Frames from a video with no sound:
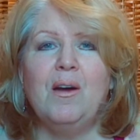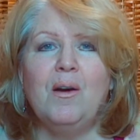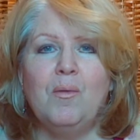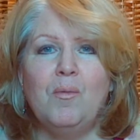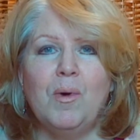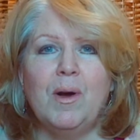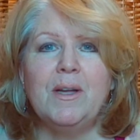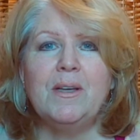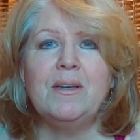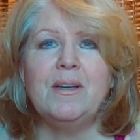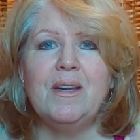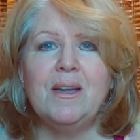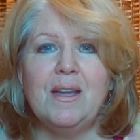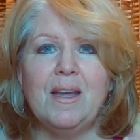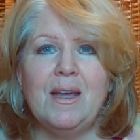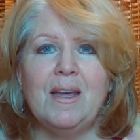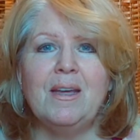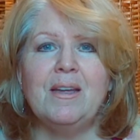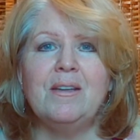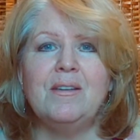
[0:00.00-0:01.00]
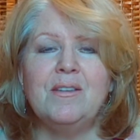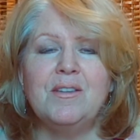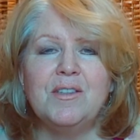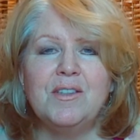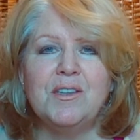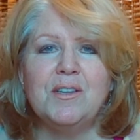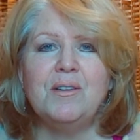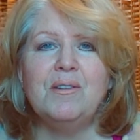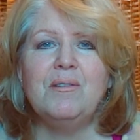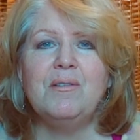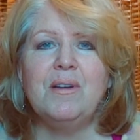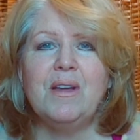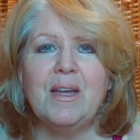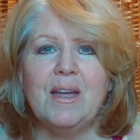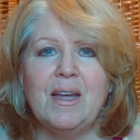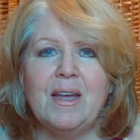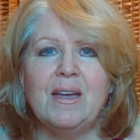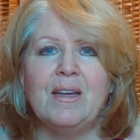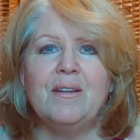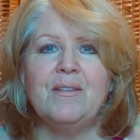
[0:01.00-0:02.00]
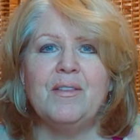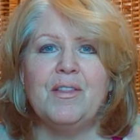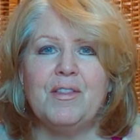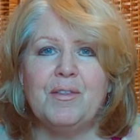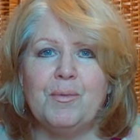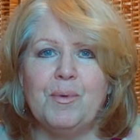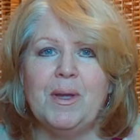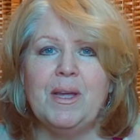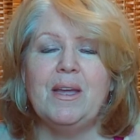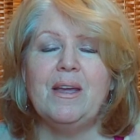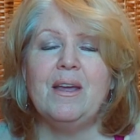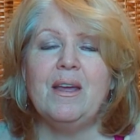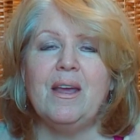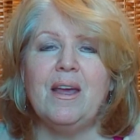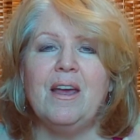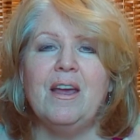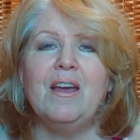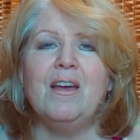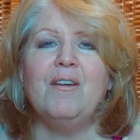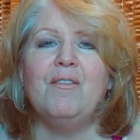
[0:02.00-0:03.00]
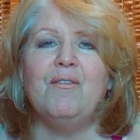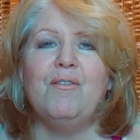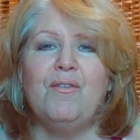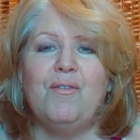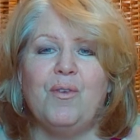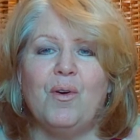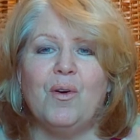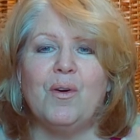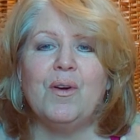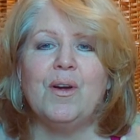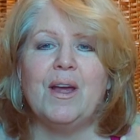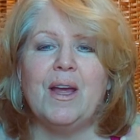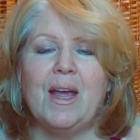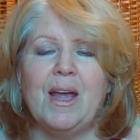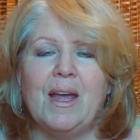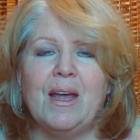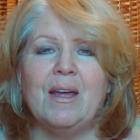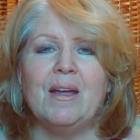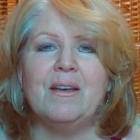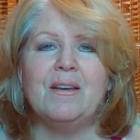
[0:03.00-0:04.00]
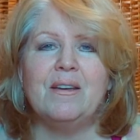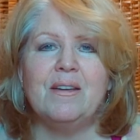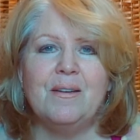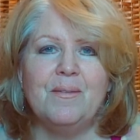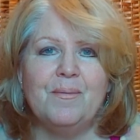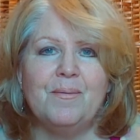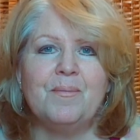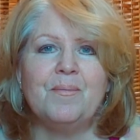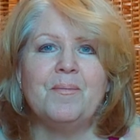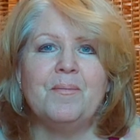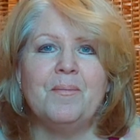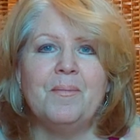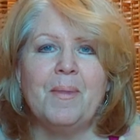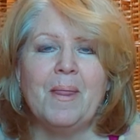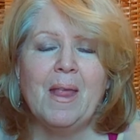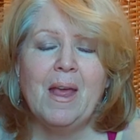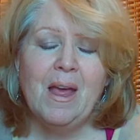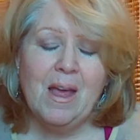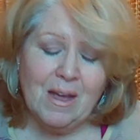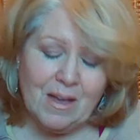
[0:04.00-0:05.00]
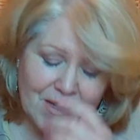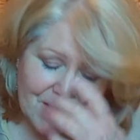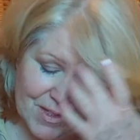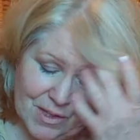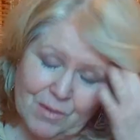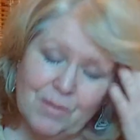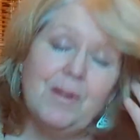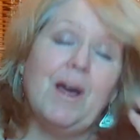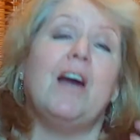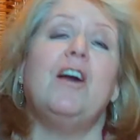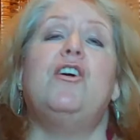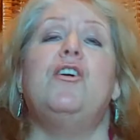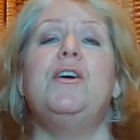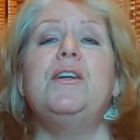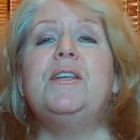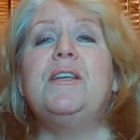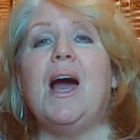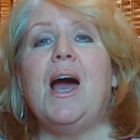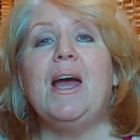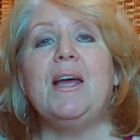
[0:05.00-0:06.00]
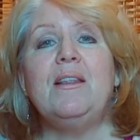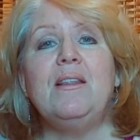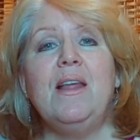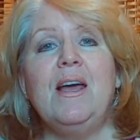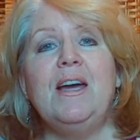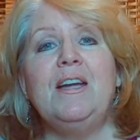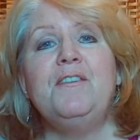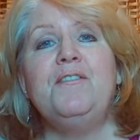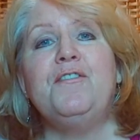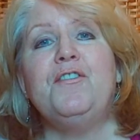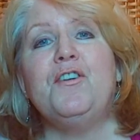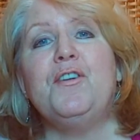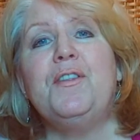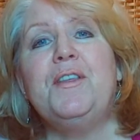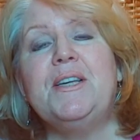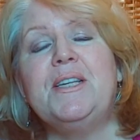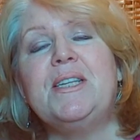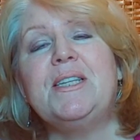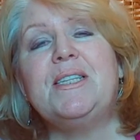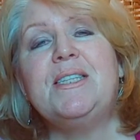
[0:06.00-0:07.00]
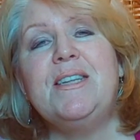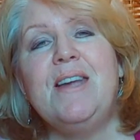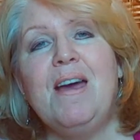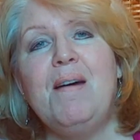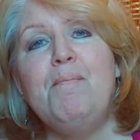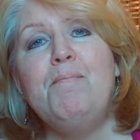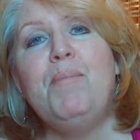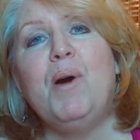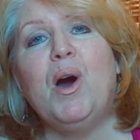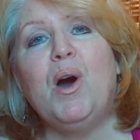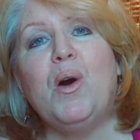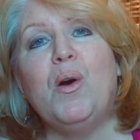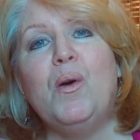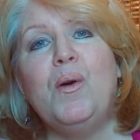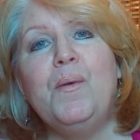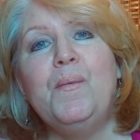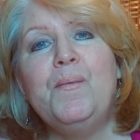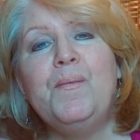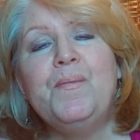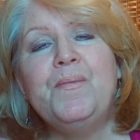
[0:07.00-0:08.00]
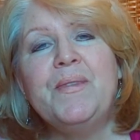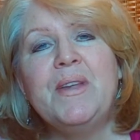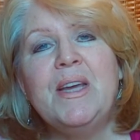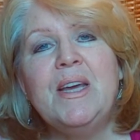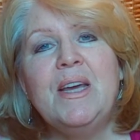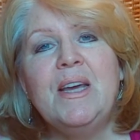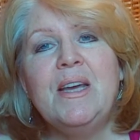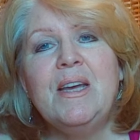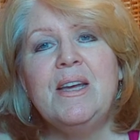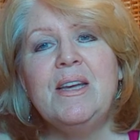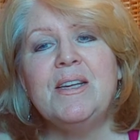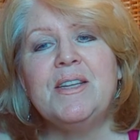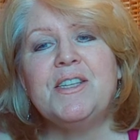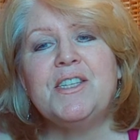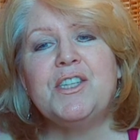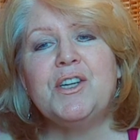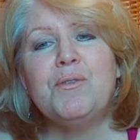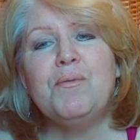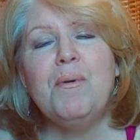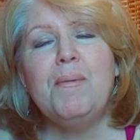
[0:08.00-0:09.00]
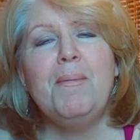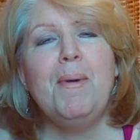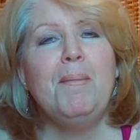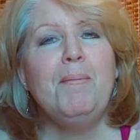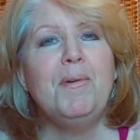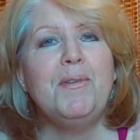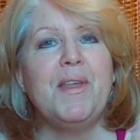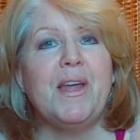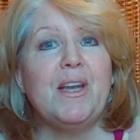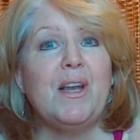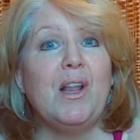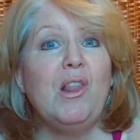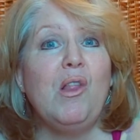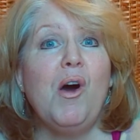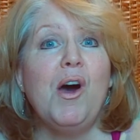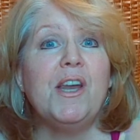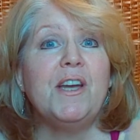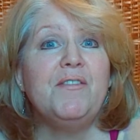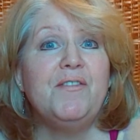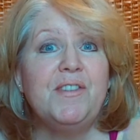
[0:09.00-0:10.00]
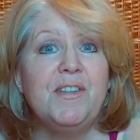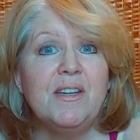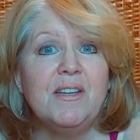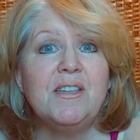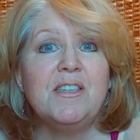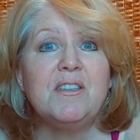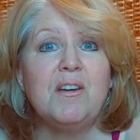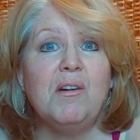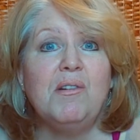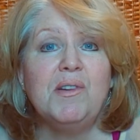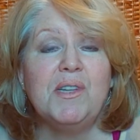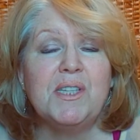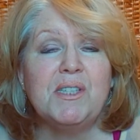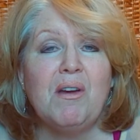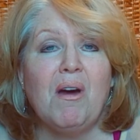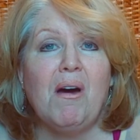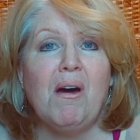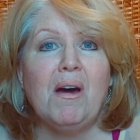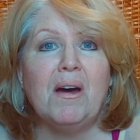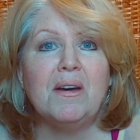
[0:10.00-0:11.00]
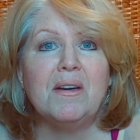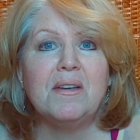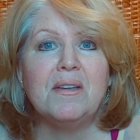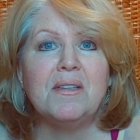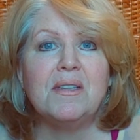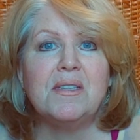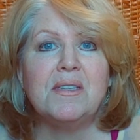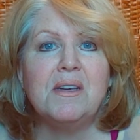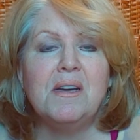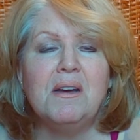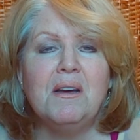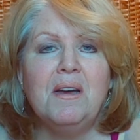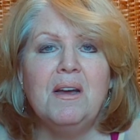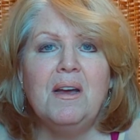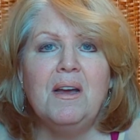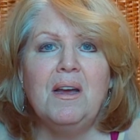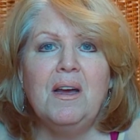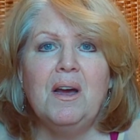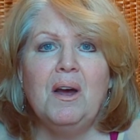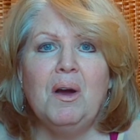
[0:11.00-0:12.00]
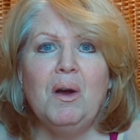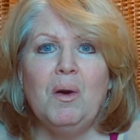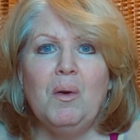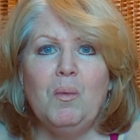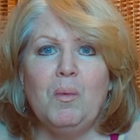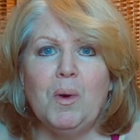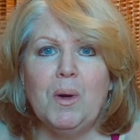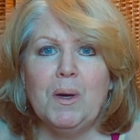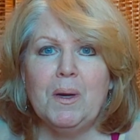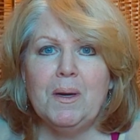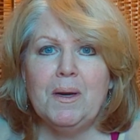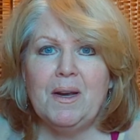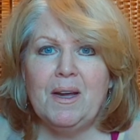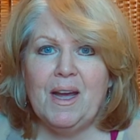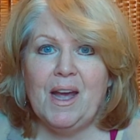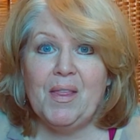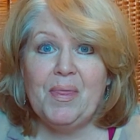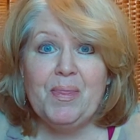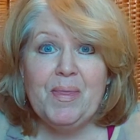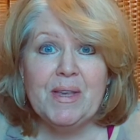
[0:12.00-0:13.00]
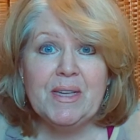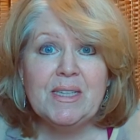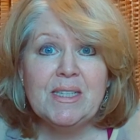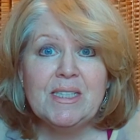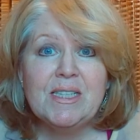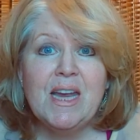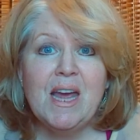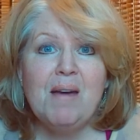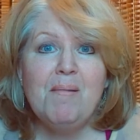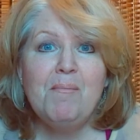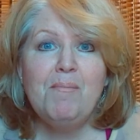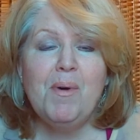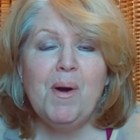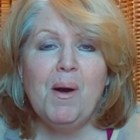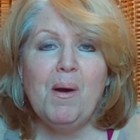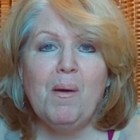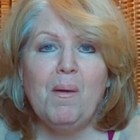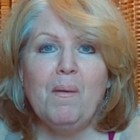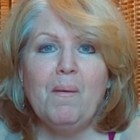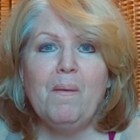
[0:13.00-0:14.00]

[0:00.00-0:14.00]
1 and 2 and 3 and 4 and. So a good guideline for this tempo is to remember that a lot of disco songs were at this tempo.